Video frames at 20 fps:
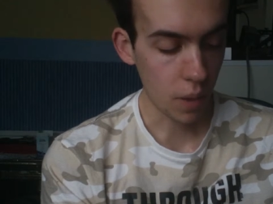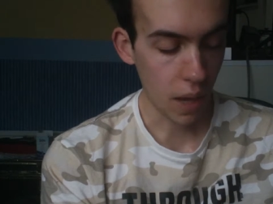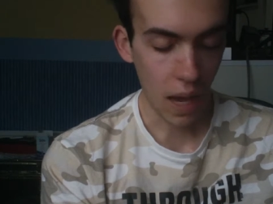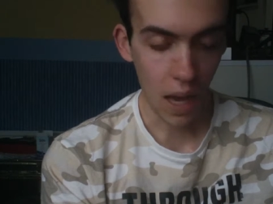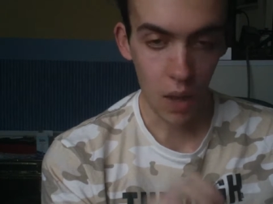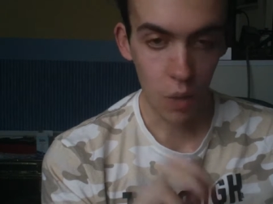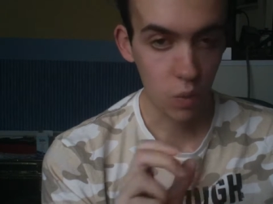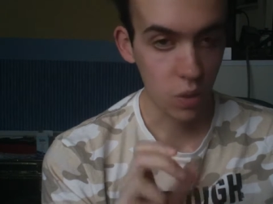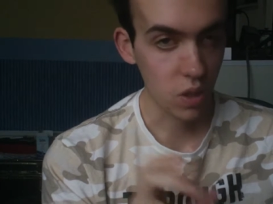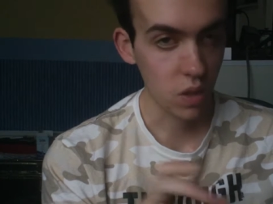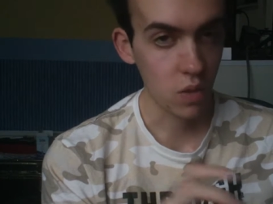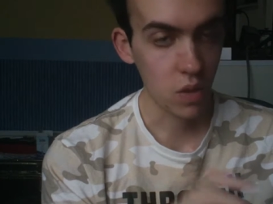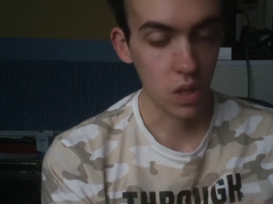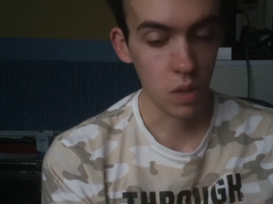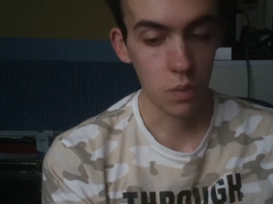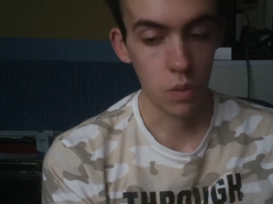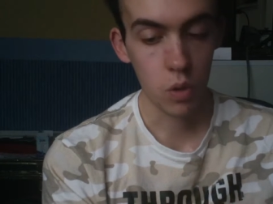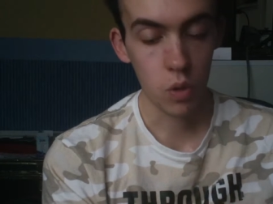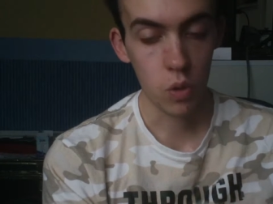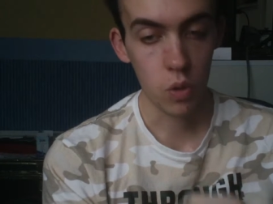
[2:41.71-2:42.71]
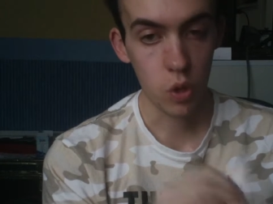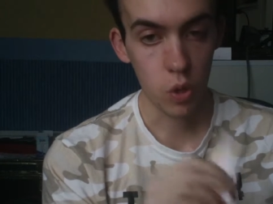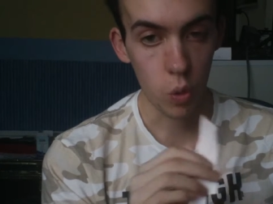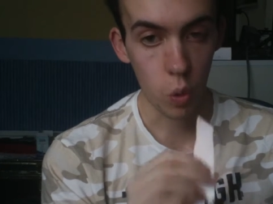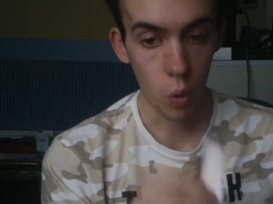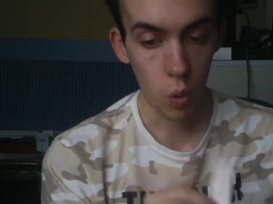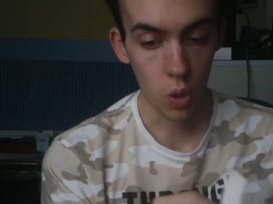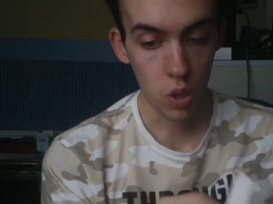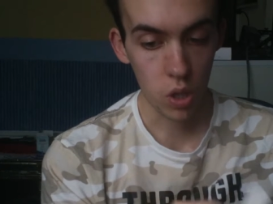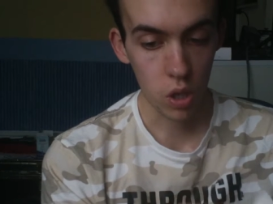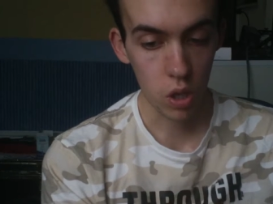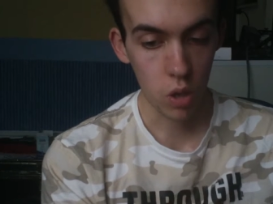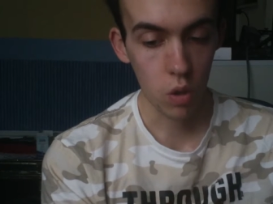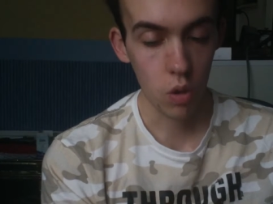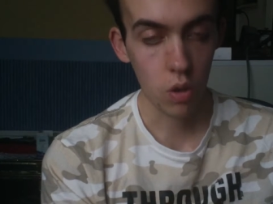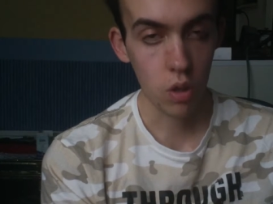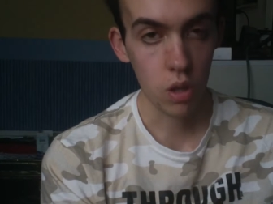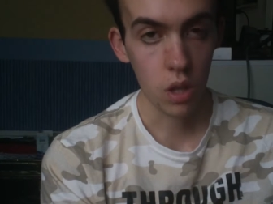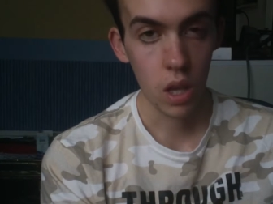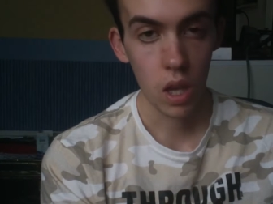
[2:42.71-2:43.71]
But Hannah Witton and Lucy Moon, you should also go
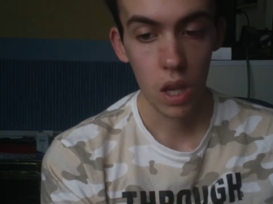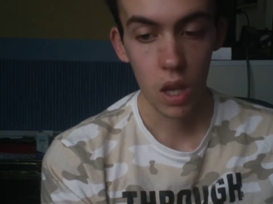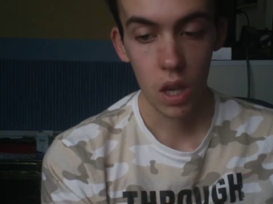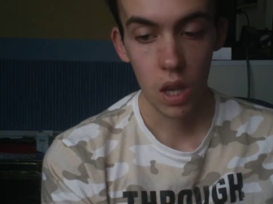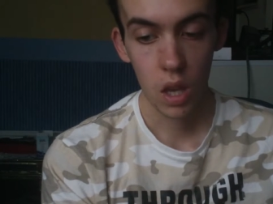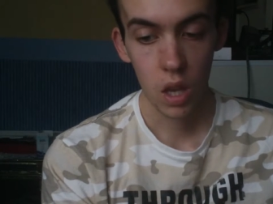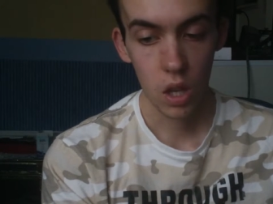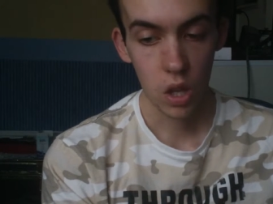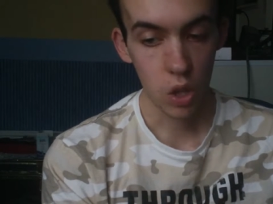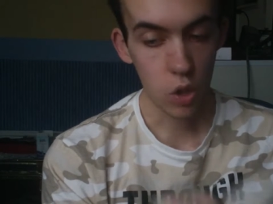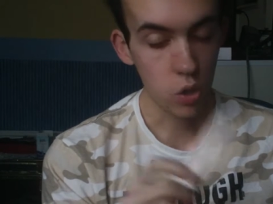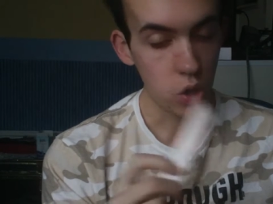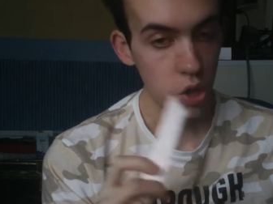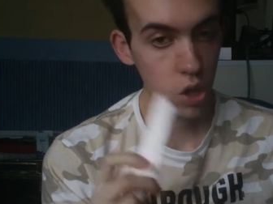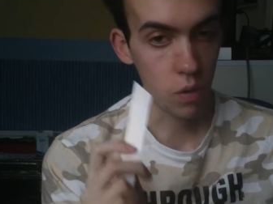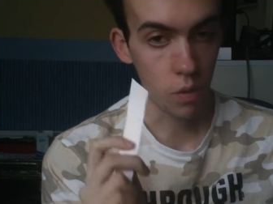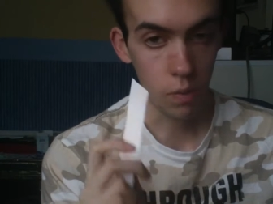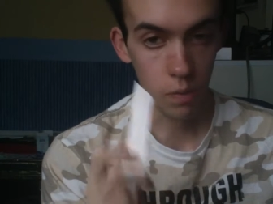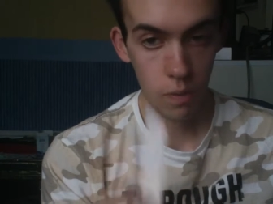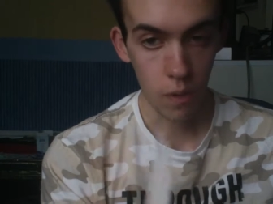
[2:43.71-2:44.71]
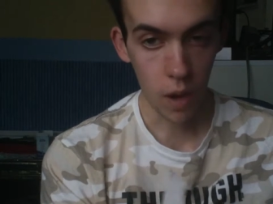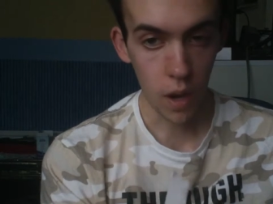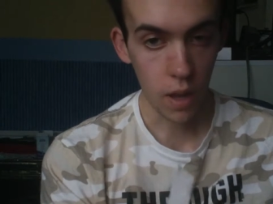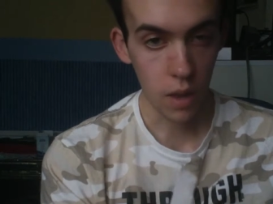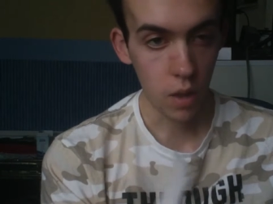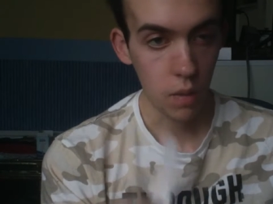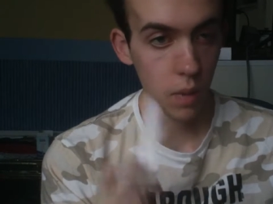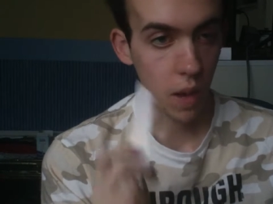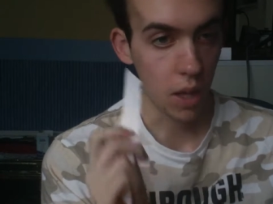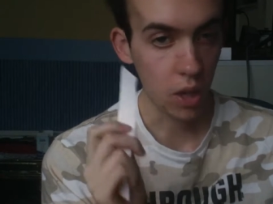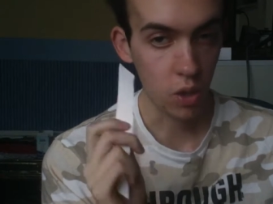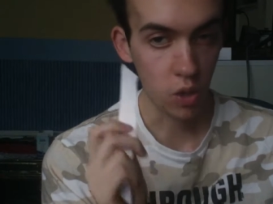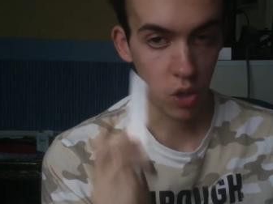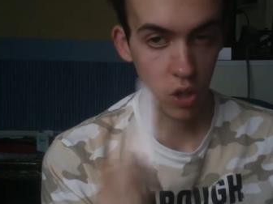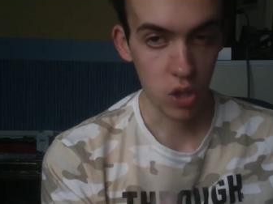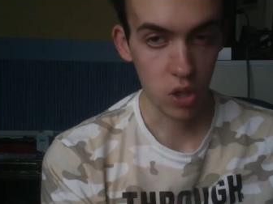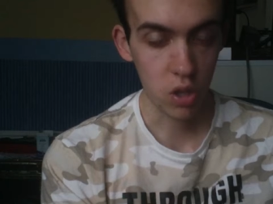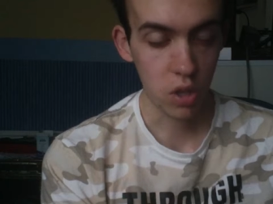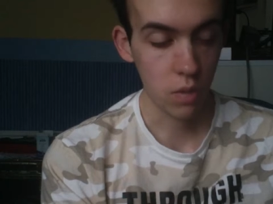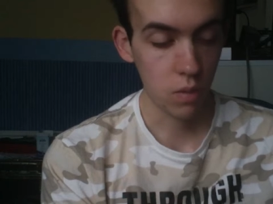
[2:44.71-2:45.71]
on YouTube, find them, and you
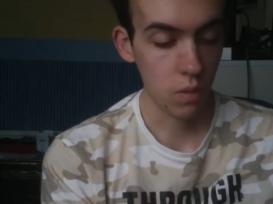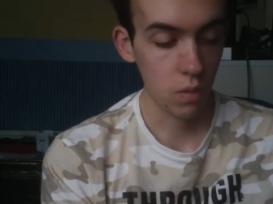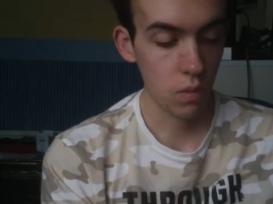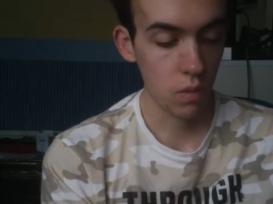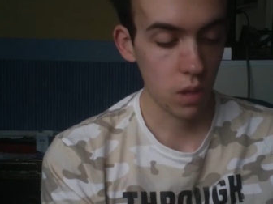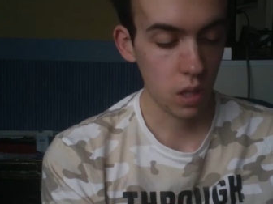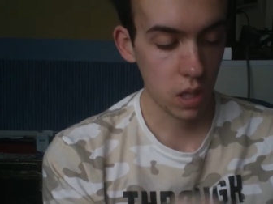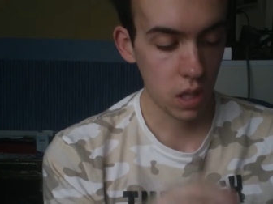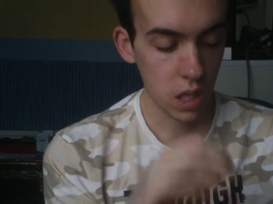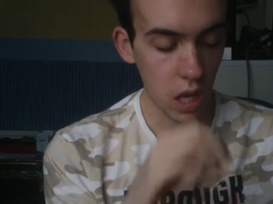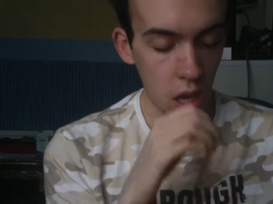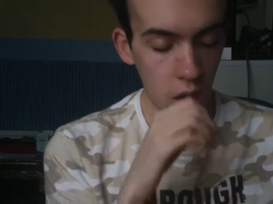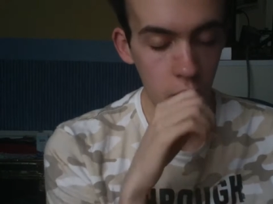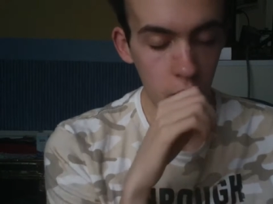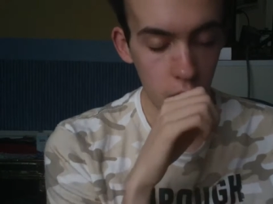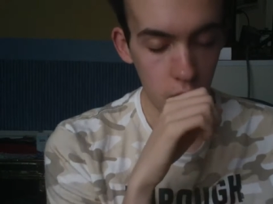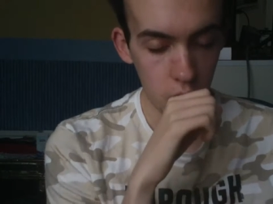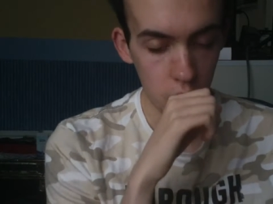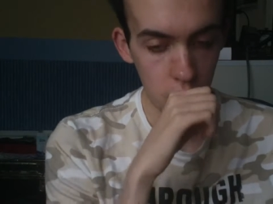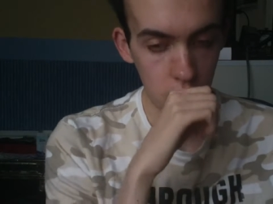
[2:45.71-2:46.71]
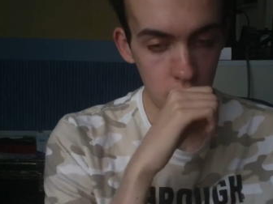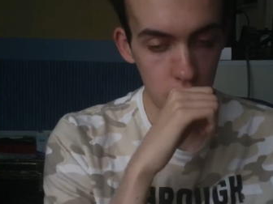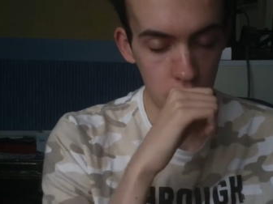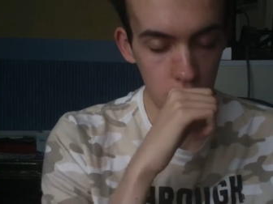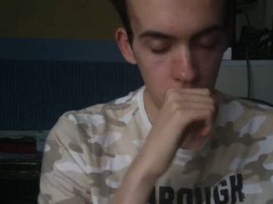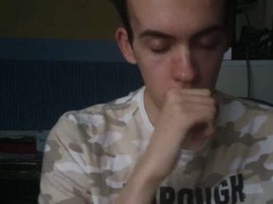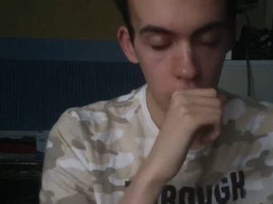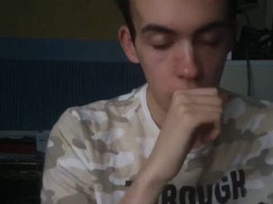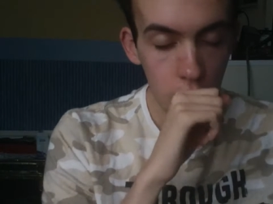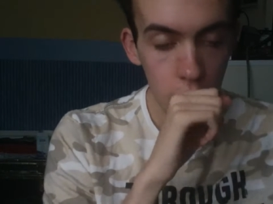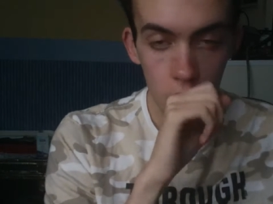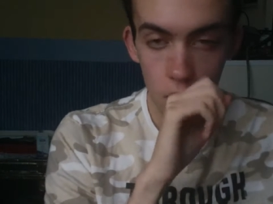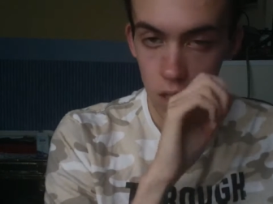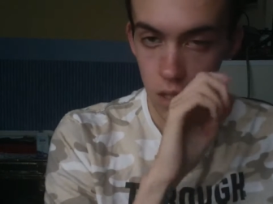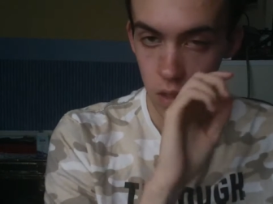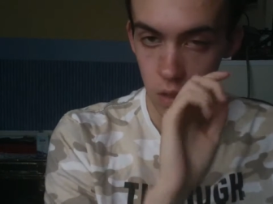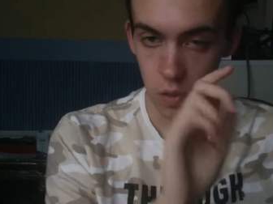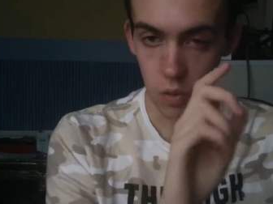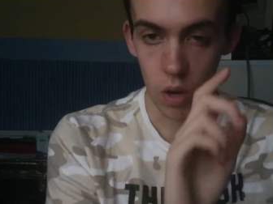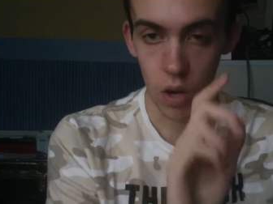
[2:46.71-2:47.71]
should definitely
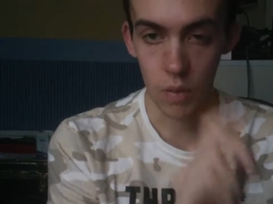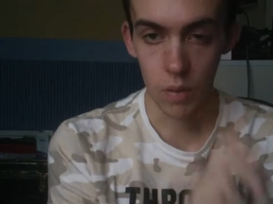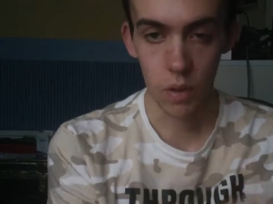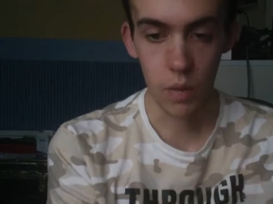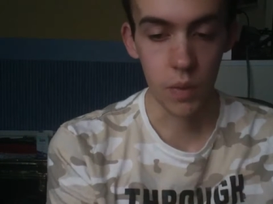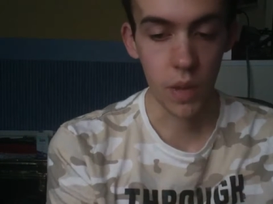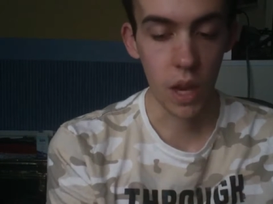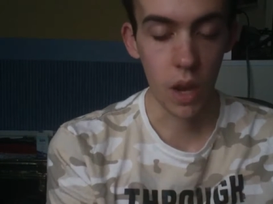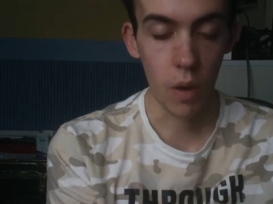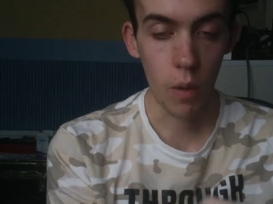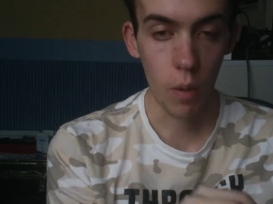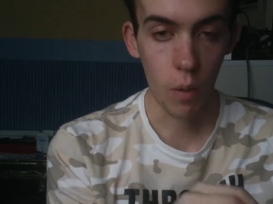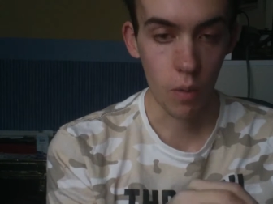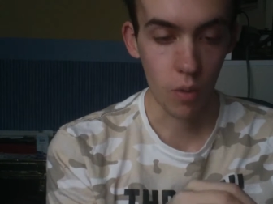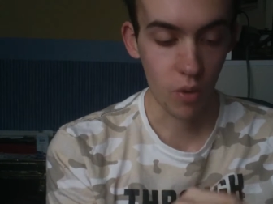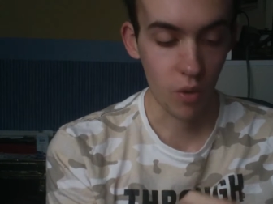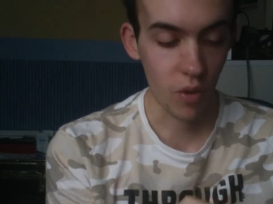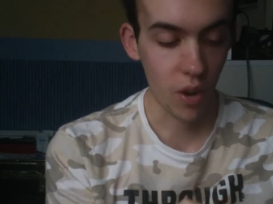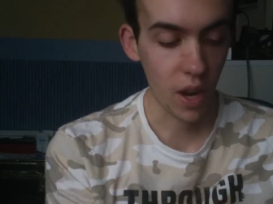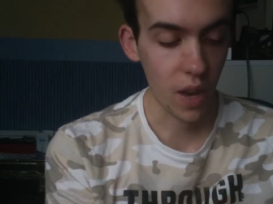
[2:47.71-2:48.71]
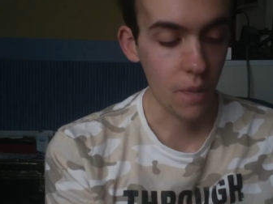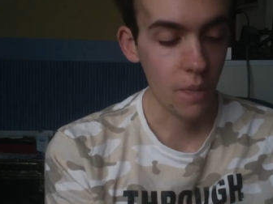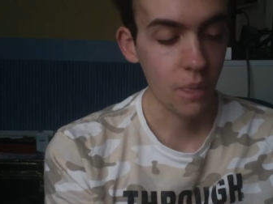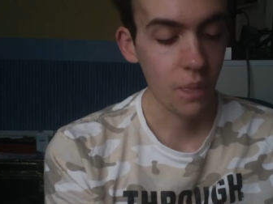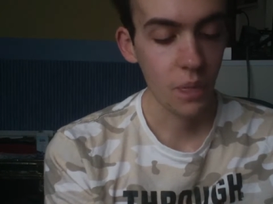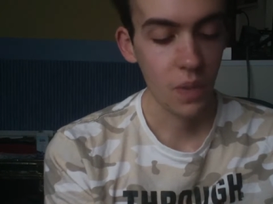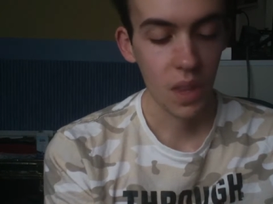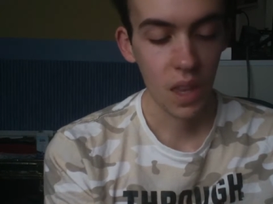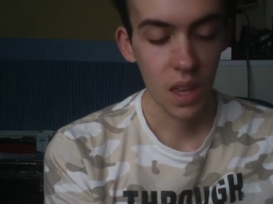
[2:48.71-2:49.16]
subscribe to them. They are great.